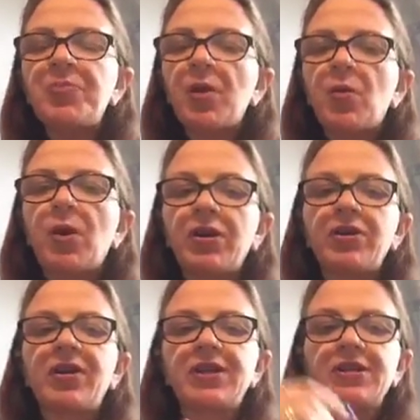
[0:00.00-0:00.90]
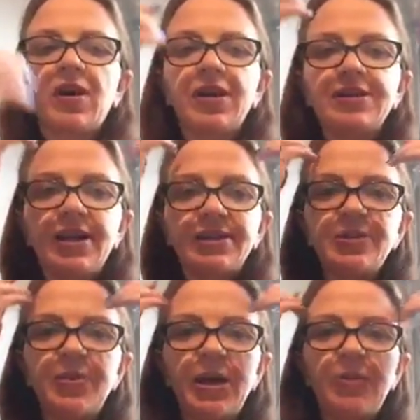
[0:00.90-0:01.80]
one of the things that I say to
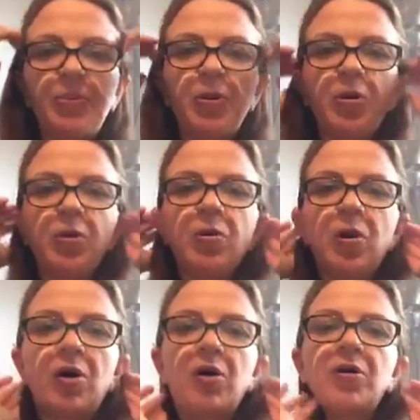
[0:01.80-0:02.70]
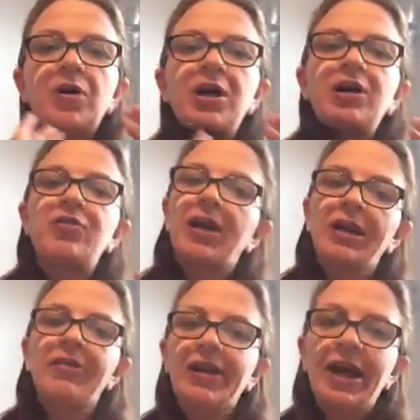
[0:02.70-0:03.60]
people on a
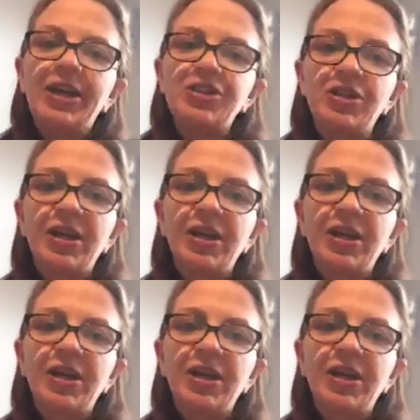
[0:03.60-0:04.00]
regular occasion